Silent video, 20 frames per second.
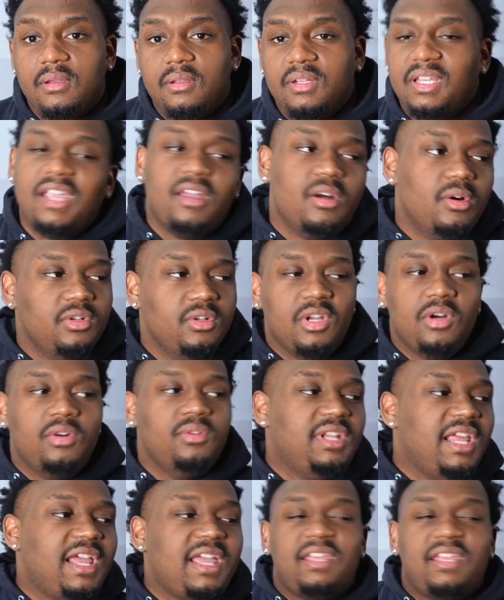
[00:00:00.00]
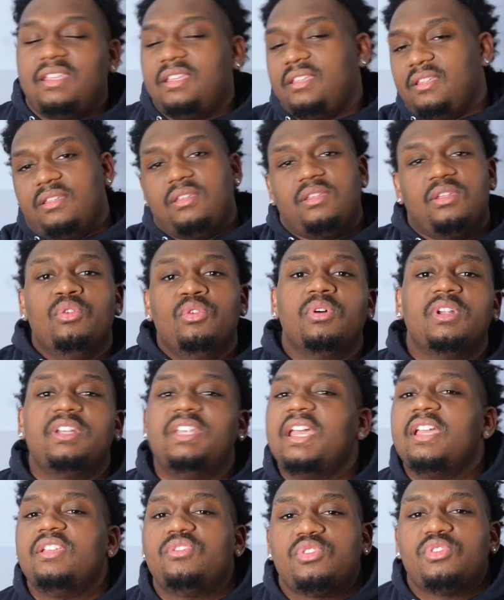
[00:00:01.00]
they gonna know that you a
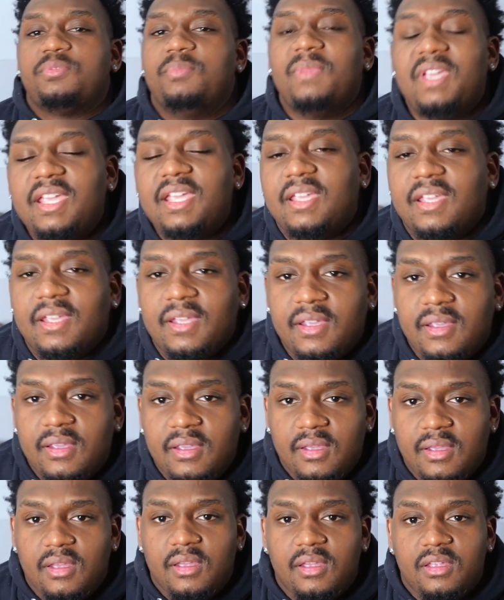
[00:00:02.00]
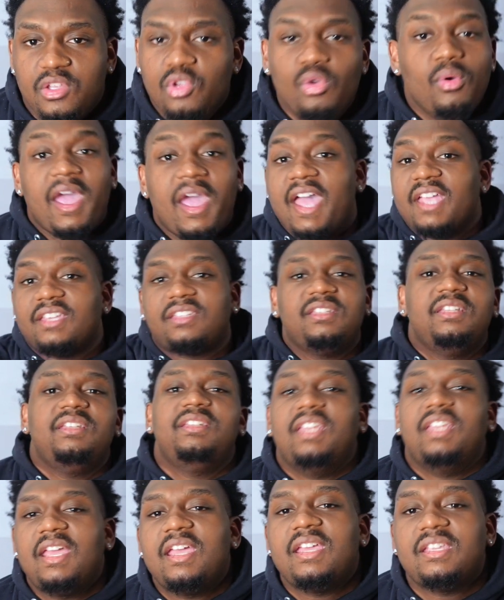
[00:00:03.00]
dangerous man. You actually
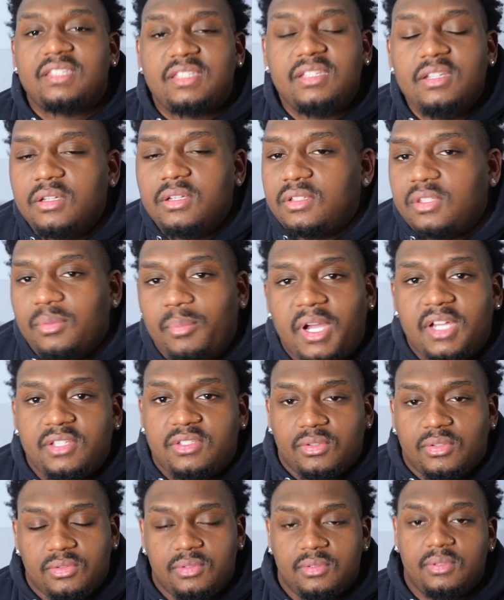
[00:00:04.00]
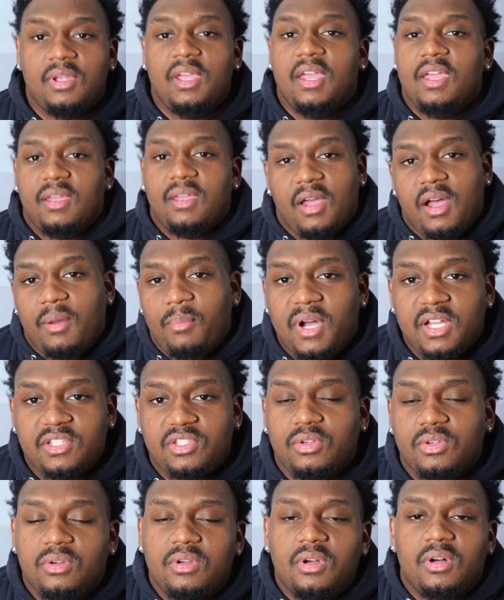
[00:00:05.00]
dead serious about
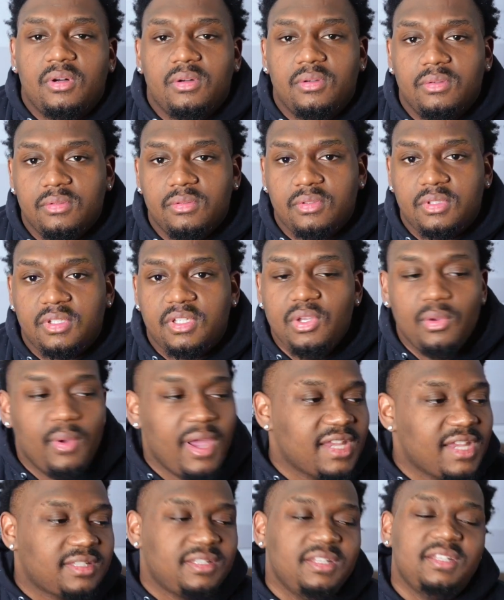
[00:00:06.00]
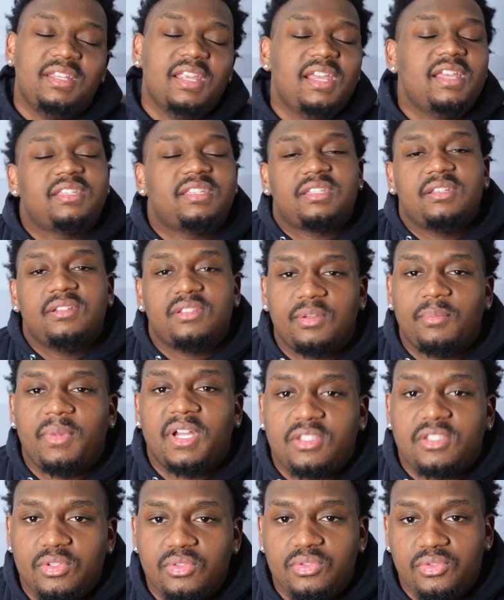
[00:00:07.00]
your goals. You actually dead serious
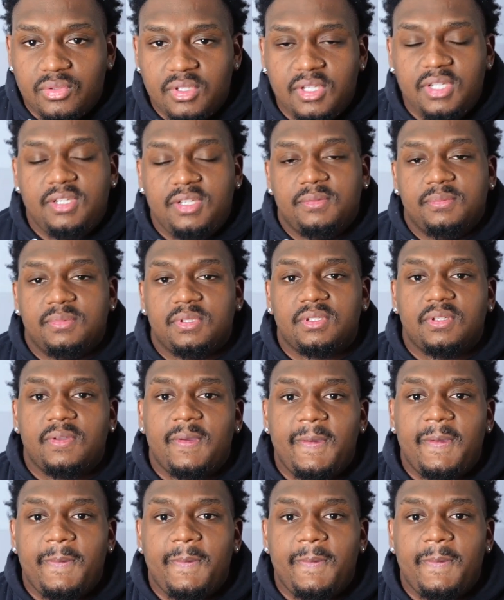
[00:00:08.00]
about your dreams.